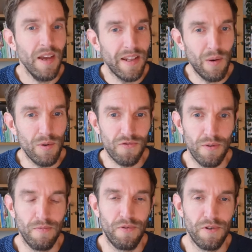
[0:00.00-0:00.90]
and that was
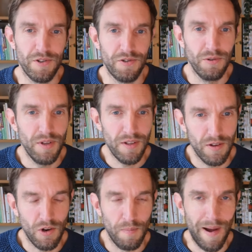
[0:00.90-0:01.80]
from version two, the,
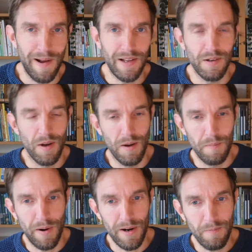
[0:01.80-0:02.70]
the compiling uh,
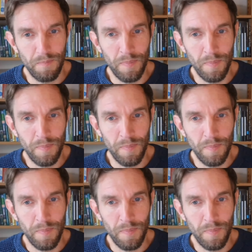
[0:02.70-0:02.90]
part.